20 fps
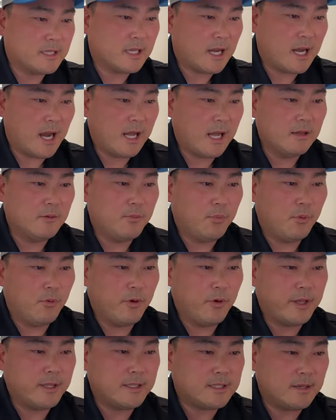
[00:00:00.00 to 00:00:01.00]
Hollow
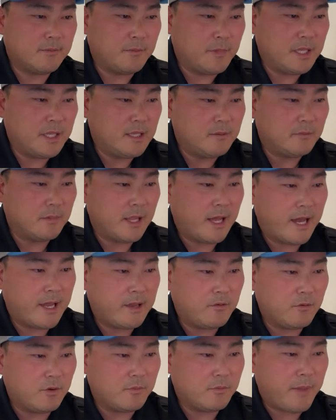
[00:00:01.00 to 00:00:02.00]
Point medium
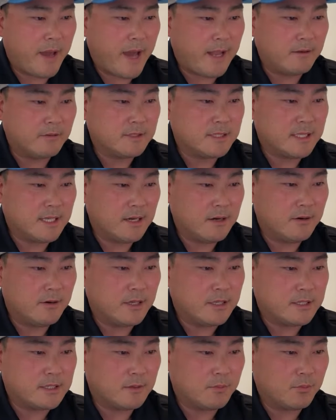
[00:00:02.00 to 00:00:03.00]
light with paddle tail
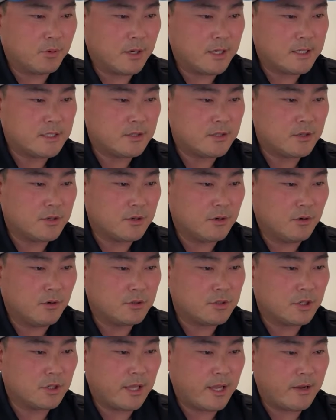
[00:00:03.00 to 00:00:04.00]
and Suppressor
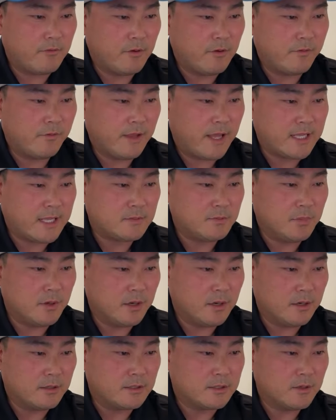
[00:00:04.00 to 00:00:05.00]
Ultralight with flats
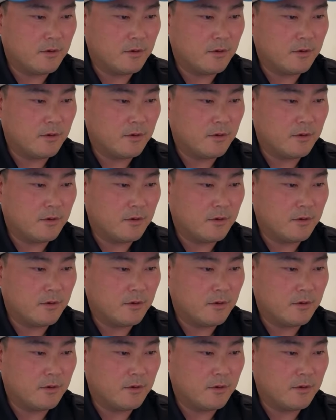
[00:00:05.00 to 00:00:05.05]
bug.